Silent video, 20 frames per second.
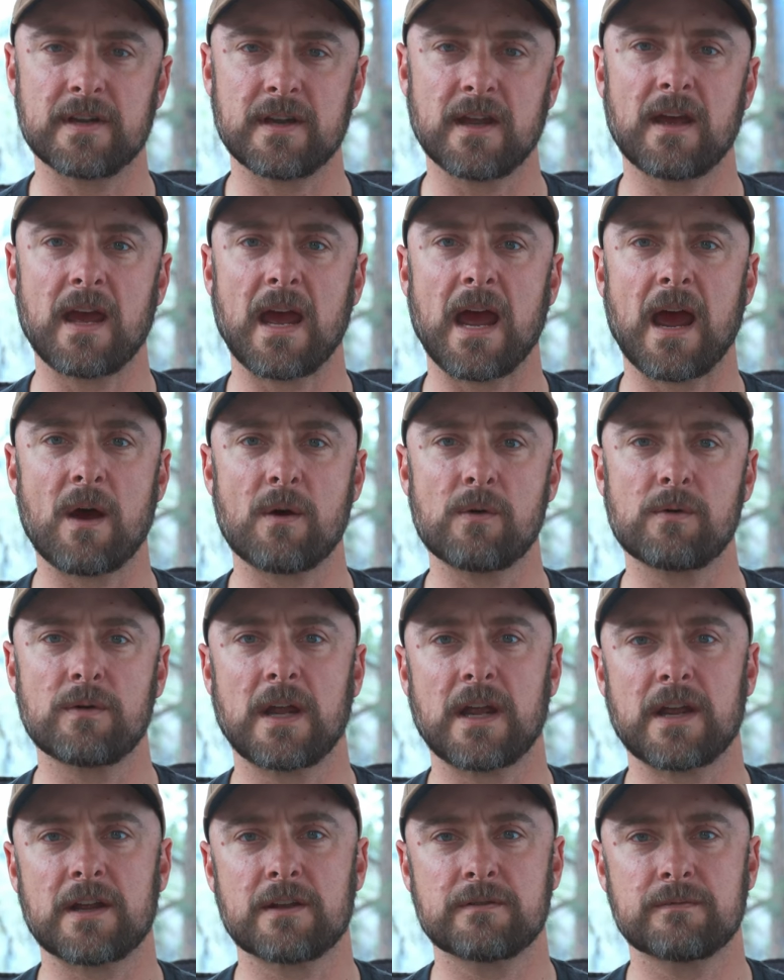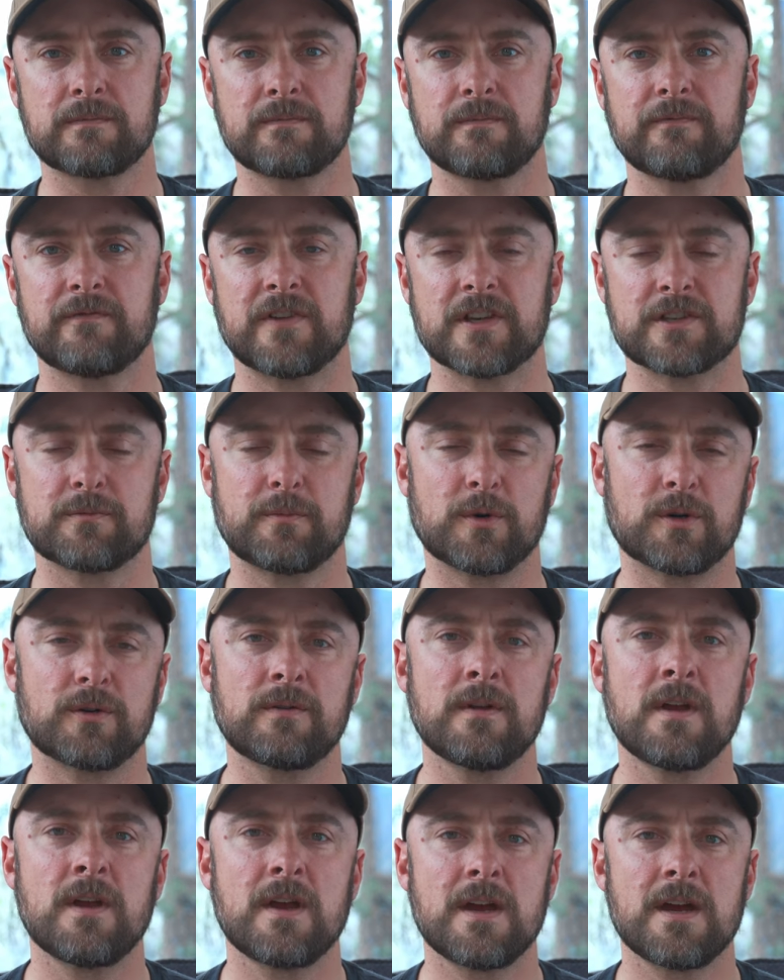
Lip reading: it out and visible.